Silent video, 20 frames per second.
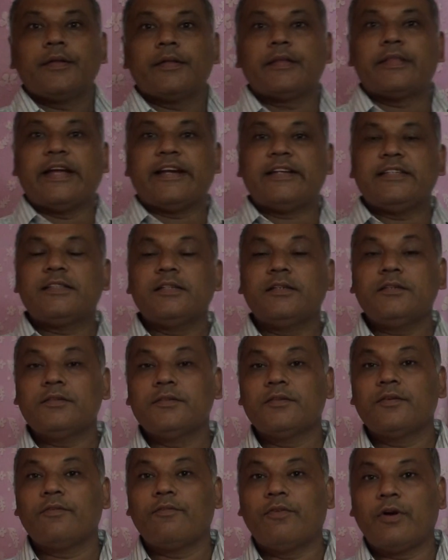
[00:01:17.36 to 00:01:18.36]
That is
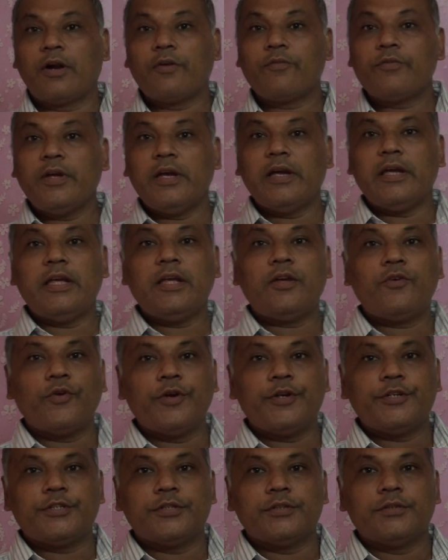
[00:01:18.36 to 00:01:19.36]
one of the
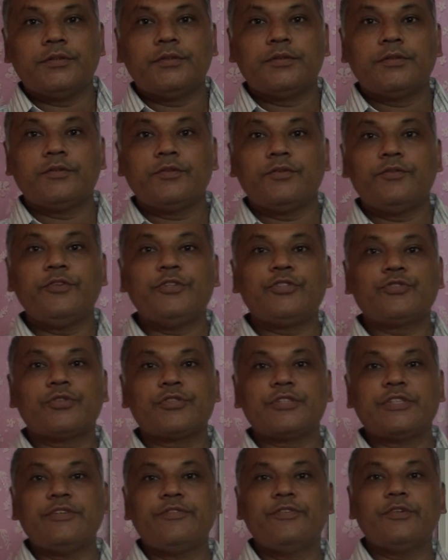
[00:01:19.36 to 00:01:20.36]
equation which
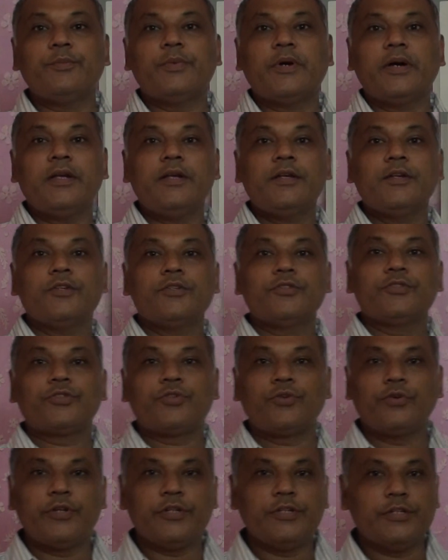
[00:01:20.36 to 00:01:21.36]
was given by
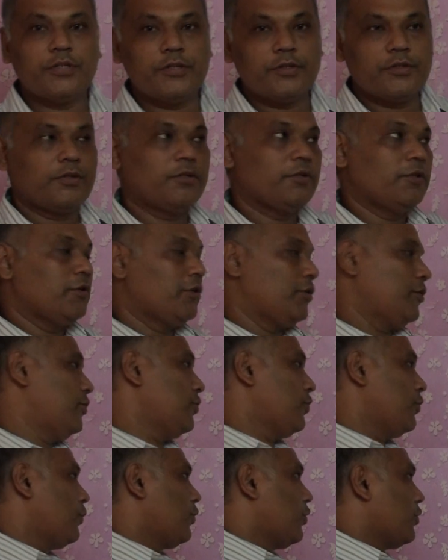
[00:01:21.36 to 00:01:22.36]
Schrodinger.
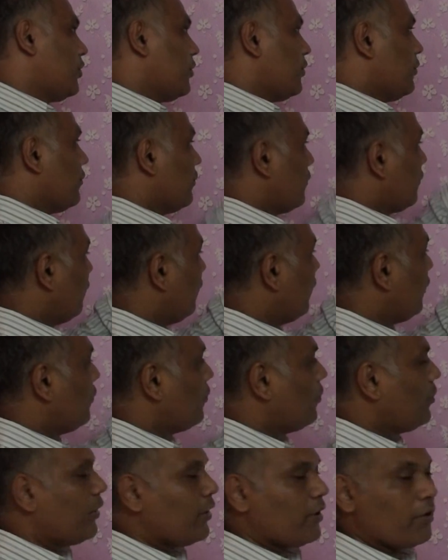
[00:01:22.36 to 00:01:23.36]
Don't bother, we
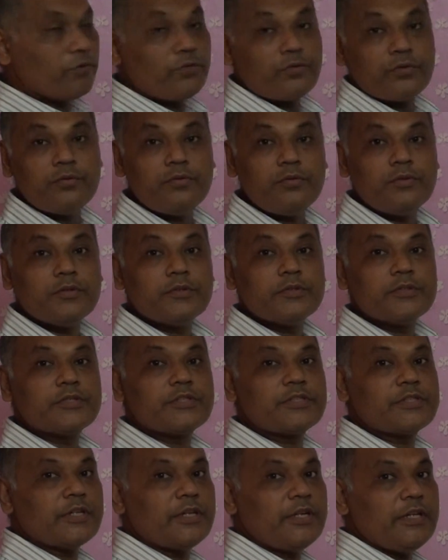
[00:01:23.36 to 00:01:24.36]
don't have to
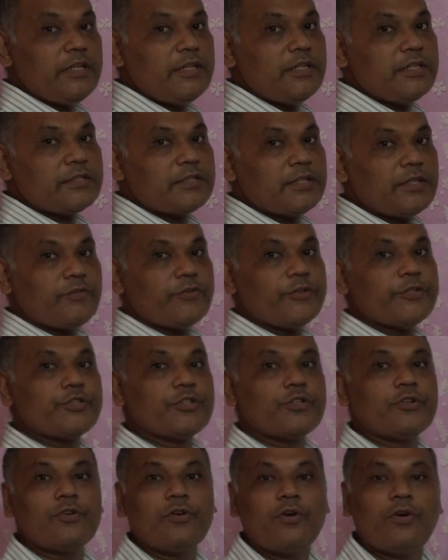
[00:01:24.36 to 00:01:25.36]
study this
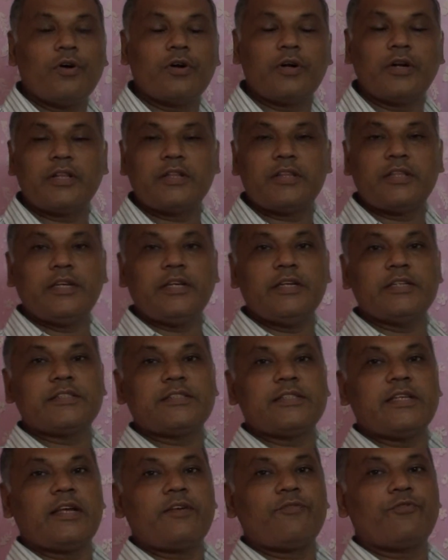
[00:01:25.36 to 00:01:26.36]
equation, or nothing is
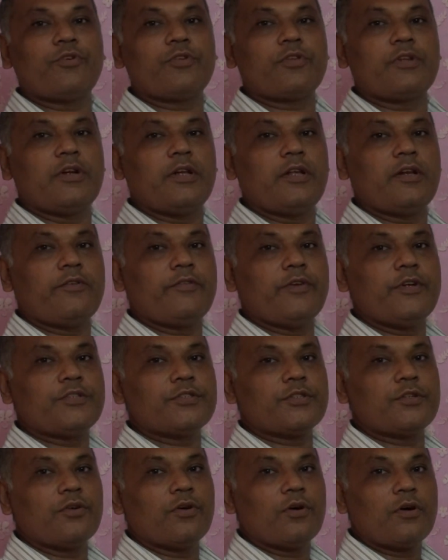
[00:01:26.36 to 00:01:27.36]
there for the
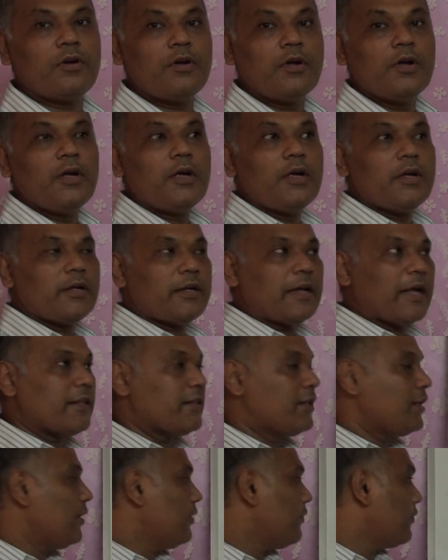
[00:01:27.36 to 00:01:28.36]
derivation, or
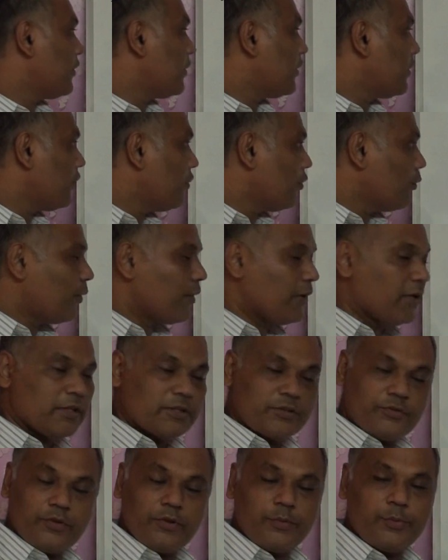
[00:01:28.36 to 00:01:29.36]
neither even the
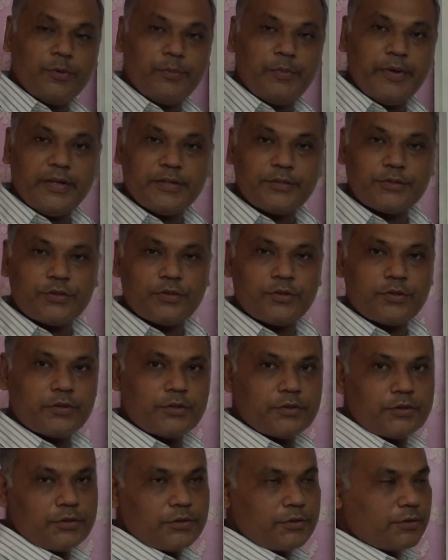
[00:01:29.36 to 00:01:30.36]
numericals will be based on
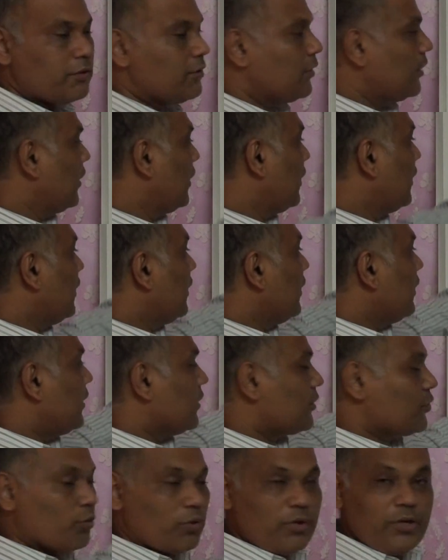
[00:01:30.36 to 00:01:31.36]
it.
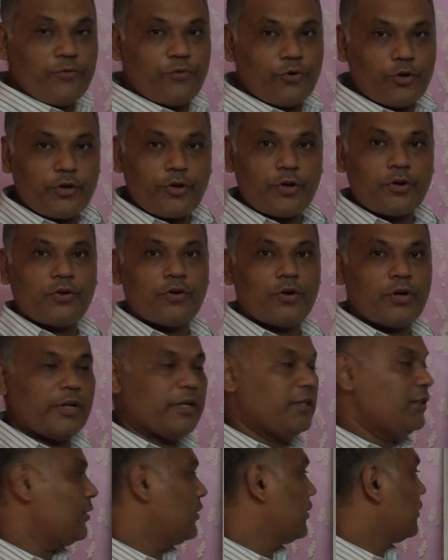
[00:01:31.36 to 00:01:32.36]
It's only for your knowledge